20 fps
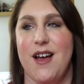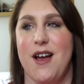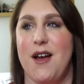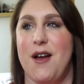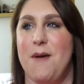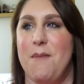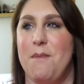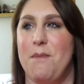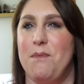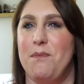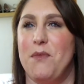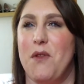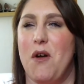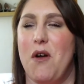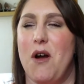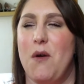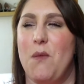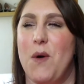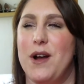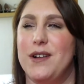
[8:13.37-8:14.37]
Um,
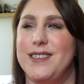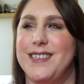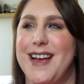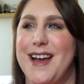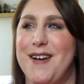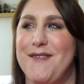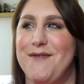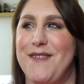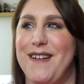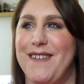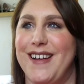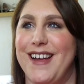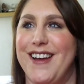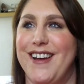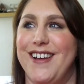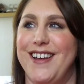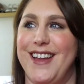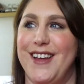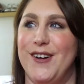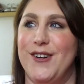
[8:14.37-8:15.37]
I worked out very
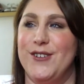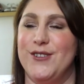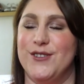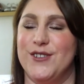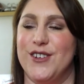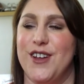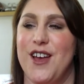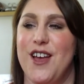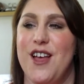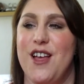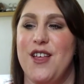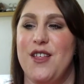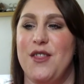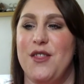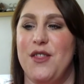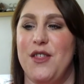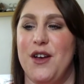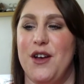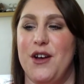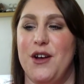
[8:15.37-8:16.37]
early on
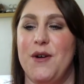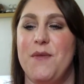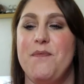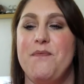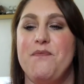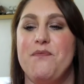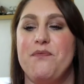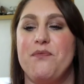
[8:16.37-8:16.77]
that